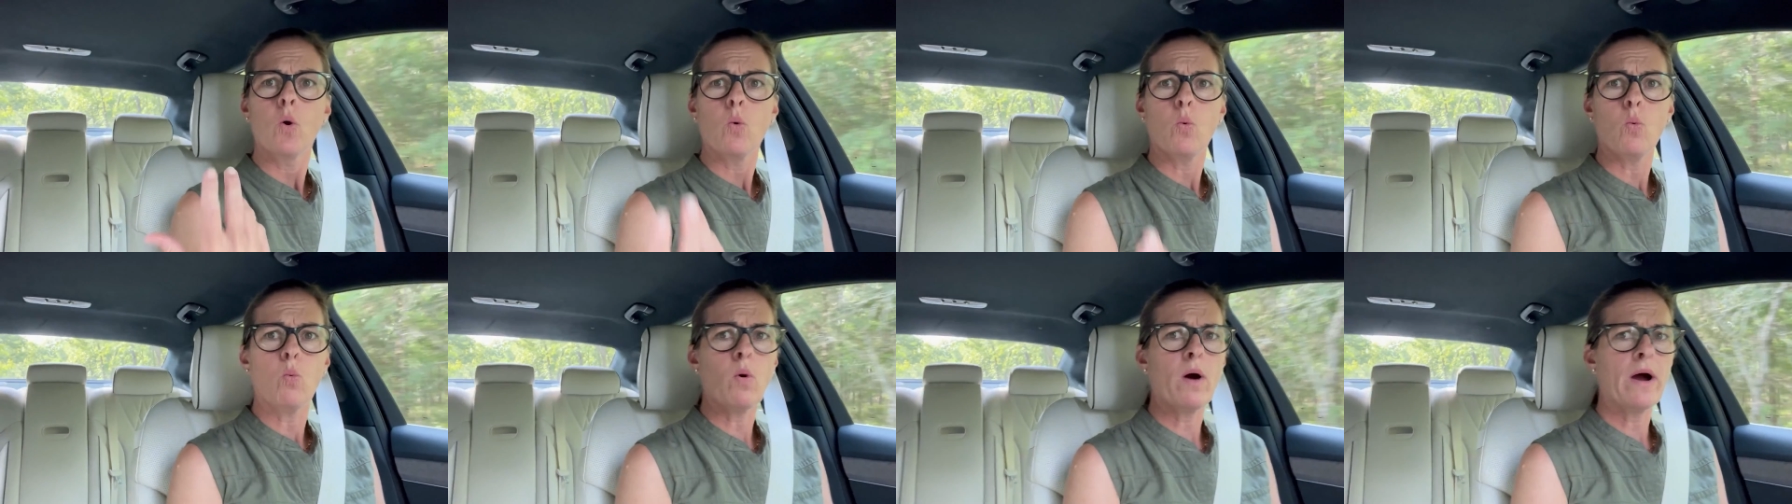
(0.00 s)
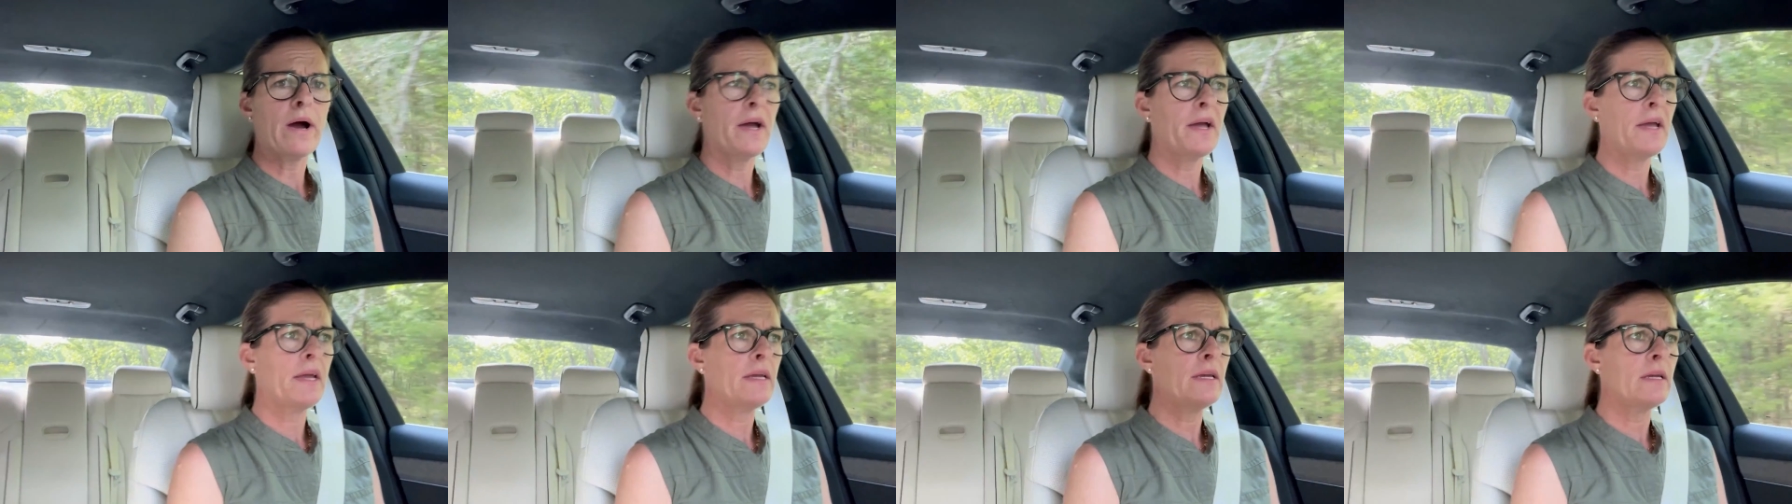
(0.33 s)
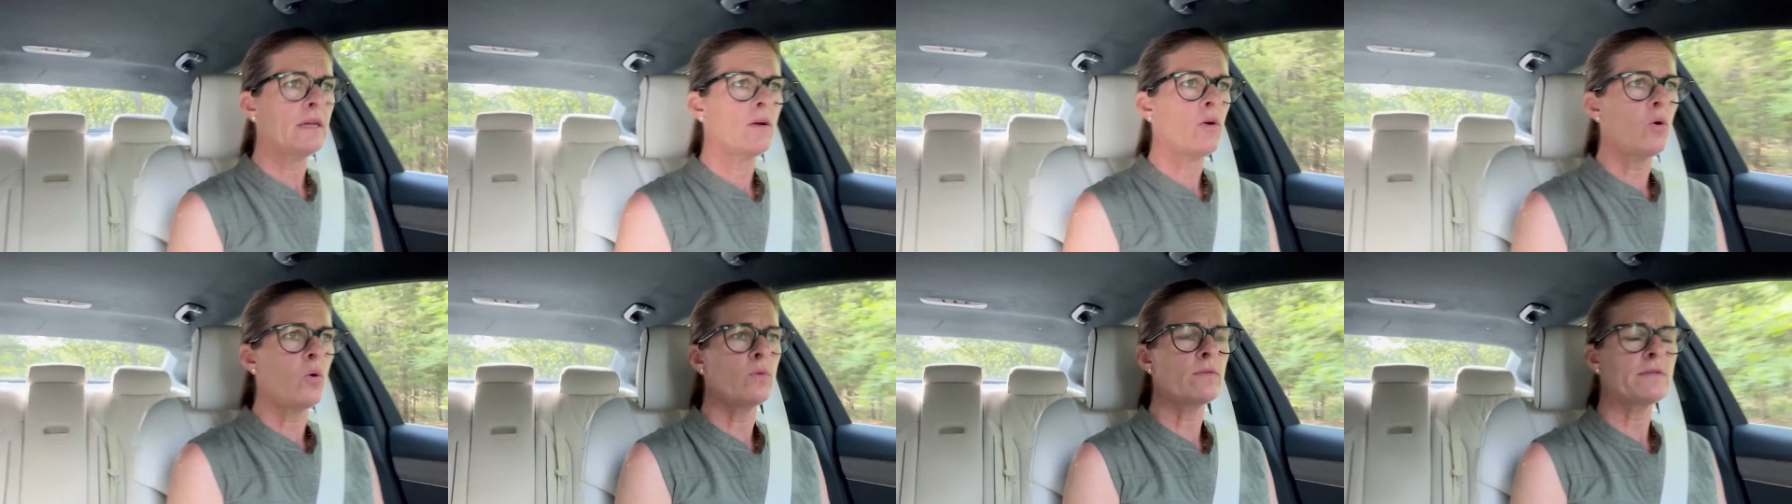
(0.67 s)
Why
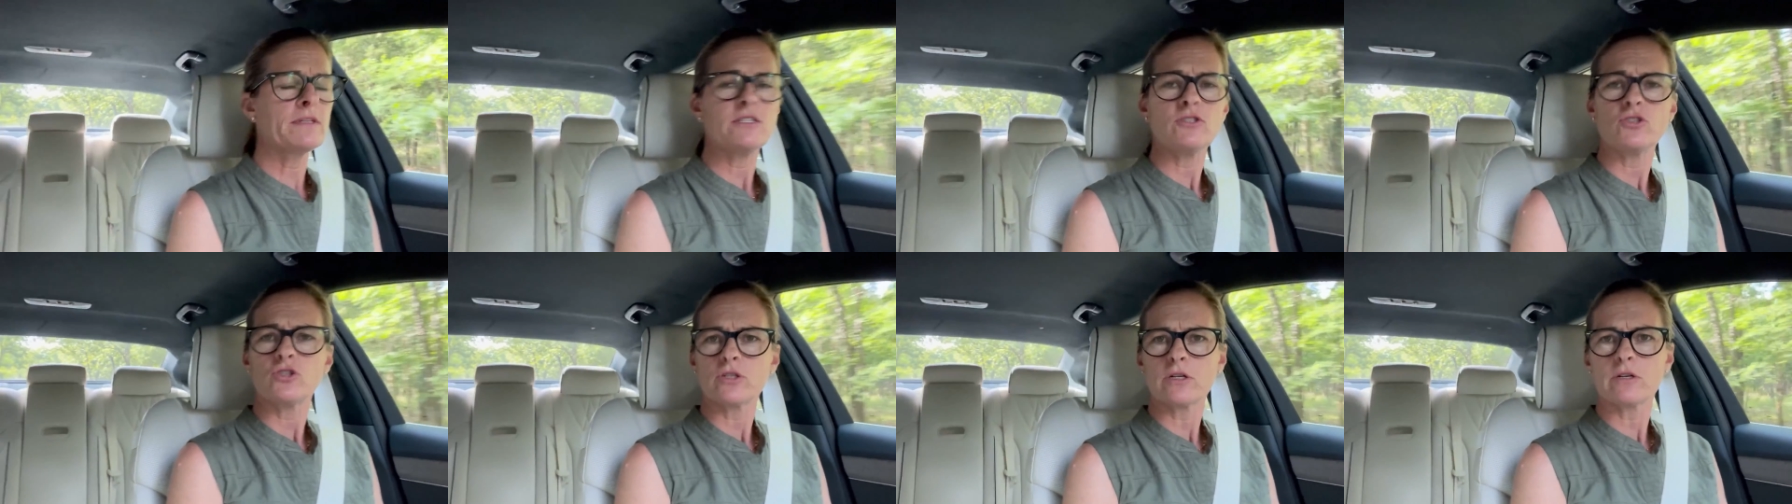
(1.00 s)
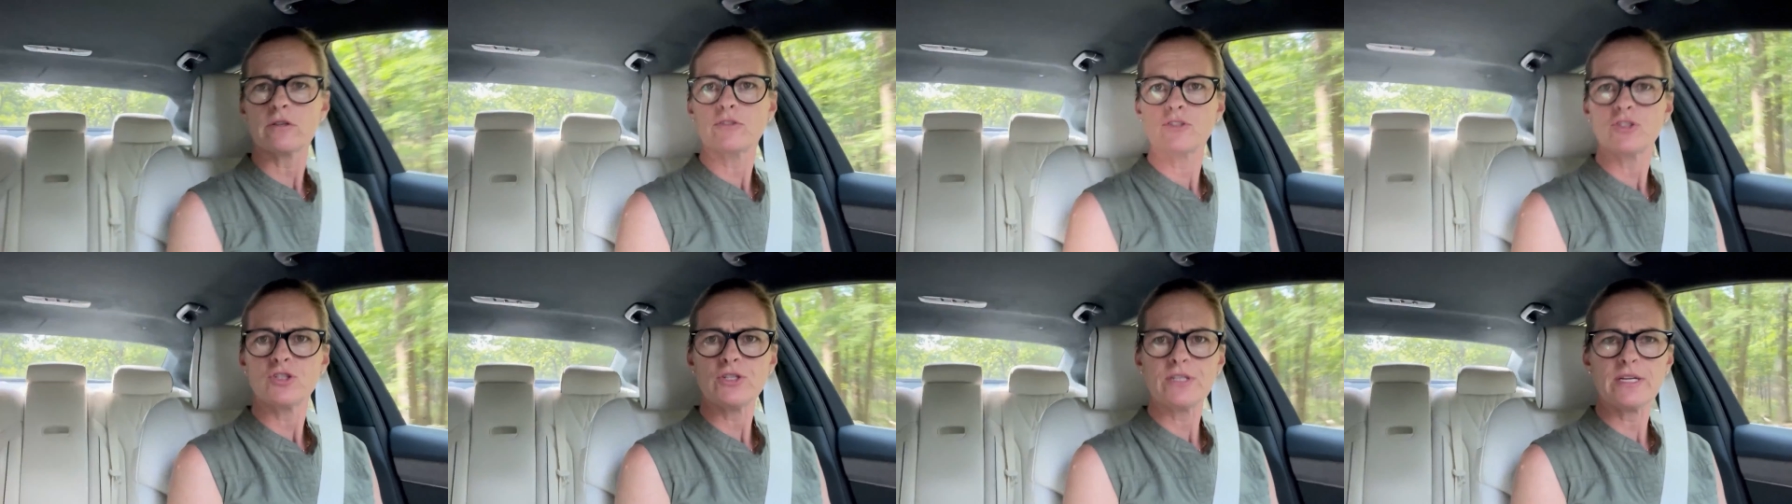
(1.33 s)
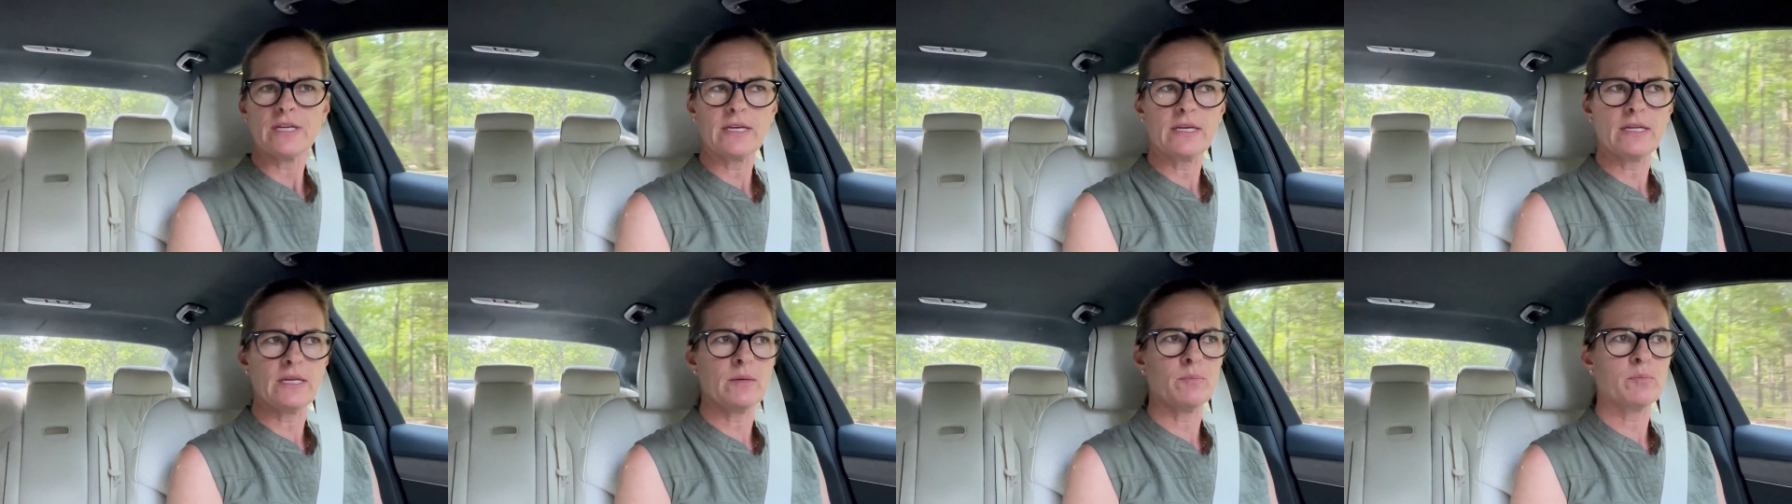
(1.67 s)
only charge to
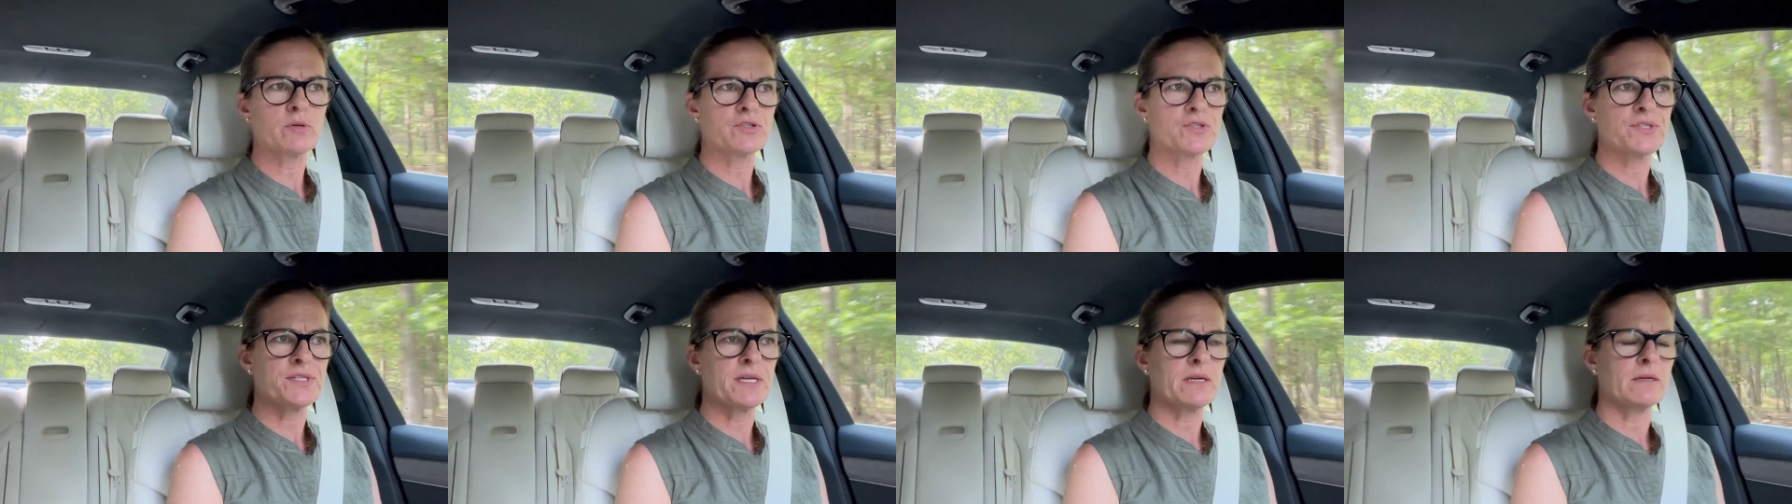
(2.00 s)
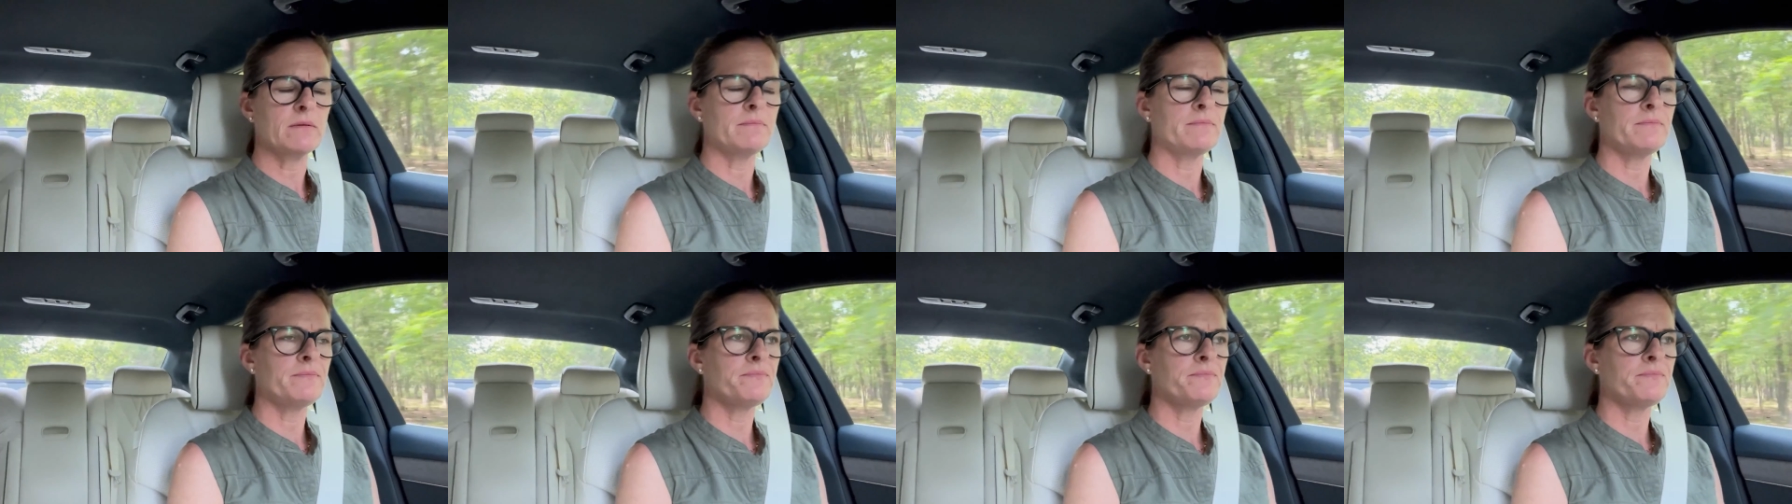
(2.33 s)
80%?